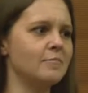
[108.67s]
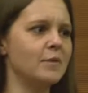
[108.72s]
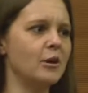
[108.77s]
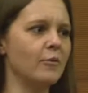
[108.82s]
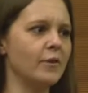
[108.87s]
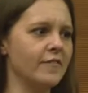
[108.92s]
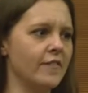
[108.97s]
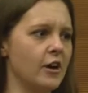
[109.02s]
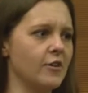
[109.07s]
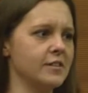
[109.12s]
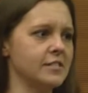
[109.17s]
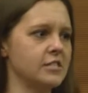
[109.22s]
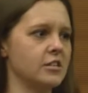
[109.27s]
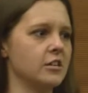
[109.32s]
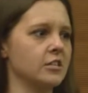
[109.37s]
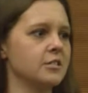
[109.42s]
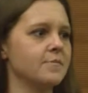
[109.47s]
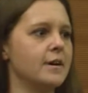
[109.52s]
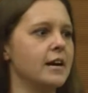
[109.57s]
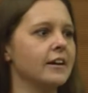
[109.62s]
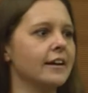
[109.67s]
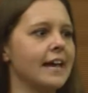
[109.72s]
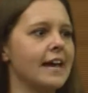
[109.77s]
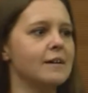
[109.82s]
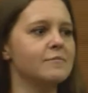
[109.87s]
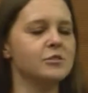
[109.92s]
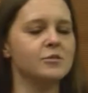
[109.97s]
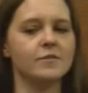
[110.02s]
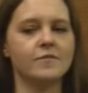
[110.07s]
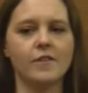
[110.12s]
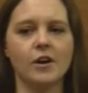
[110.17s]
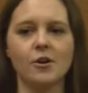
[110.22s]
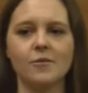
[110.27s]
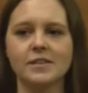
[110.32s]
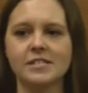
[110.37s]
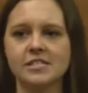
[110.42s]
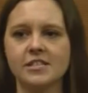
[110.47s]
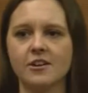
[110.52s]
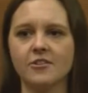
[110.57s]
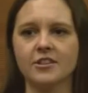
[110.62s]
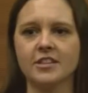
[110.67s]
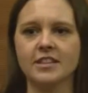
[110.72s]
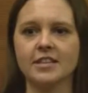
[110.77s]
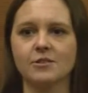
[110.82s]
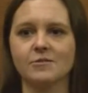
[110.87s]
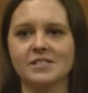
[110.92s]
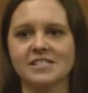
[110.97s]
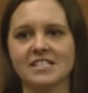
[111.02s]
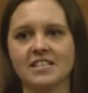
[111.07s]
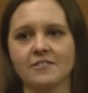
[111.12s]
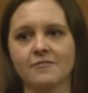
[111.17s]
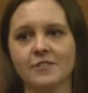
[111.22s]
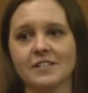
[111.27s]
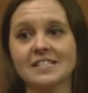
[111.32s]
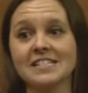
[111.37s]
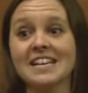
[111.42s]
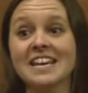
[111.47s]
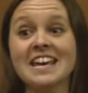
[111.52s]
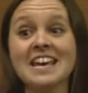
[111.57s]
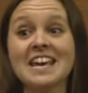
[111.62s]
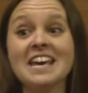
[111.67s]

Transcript: but we've always talked about gaps. We've always known that there was a difference.